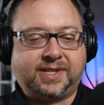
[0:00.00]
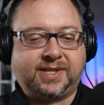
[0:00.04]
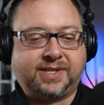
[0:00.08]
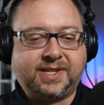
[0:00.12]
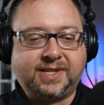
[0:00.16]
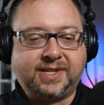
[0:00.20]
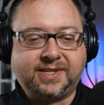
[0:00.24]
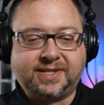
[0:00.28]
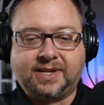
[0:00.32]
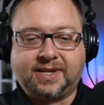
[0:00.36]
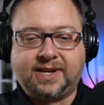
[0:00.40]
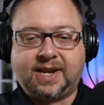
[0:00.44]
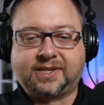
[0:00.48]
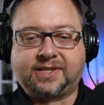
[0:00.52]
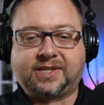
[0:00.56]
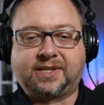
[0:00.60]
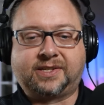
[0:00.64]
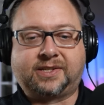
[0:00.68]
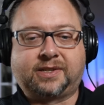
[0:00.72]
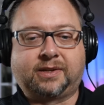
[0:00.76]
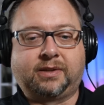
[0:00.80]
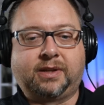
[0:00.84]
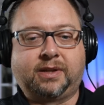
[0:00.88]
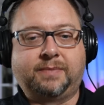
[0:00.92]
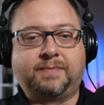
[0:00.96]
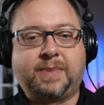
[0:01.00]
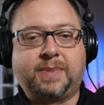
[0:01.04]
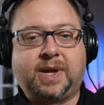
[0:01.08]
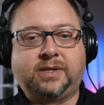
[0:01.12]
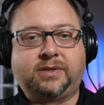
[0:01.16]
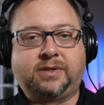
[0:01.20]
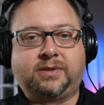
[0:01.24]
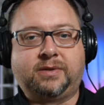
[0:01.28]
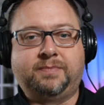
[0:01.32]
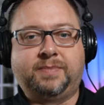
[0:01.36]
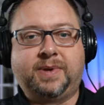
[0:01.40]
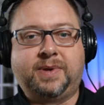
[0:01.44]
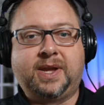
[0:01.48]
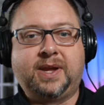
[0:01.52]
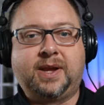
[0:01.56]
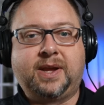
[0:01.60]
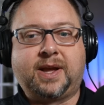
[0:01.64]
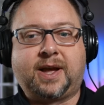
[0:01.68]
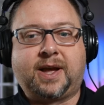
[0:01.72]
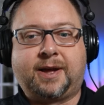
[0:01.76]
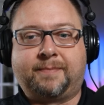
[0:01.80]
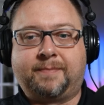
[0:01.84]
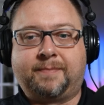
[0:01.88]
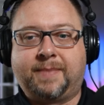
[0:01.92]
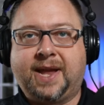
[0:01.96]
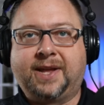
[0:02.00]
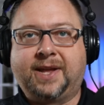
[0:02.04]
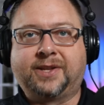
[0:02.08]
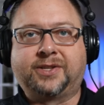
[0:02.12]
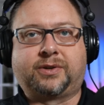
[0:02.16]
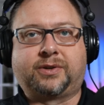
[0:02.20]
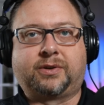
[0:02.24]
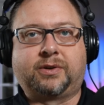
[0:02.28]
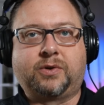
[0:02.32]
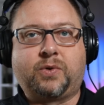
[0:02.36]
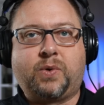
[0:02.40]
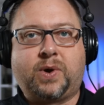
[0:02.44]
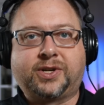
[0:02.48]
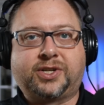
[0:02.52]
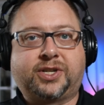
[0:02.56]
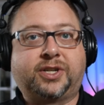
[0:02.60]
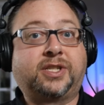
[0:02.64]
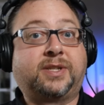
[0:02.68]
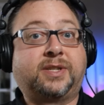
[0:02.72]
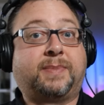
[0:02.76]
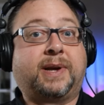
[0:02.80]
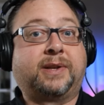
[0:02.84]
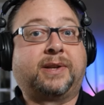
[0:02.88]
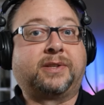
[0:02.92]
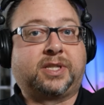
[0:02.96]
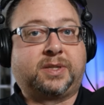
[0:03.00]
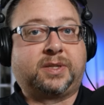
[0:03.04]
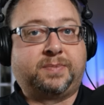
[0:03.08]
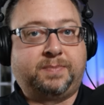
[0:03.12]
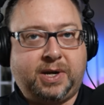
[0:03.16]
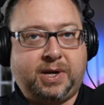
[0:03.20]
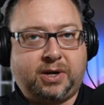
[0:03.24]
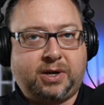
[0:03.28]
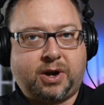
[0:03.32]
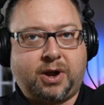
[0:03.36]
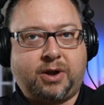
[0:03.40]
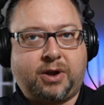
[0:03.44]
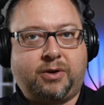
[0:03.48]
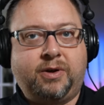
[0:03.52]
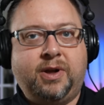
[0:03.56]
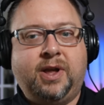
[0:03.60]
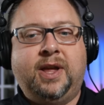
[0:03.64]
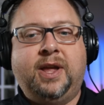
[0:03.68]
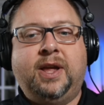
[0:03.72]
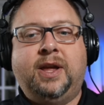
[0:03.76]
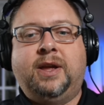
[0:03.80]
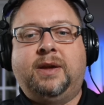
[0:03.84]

This isn't necessarily meant to be answer questions about Spiro,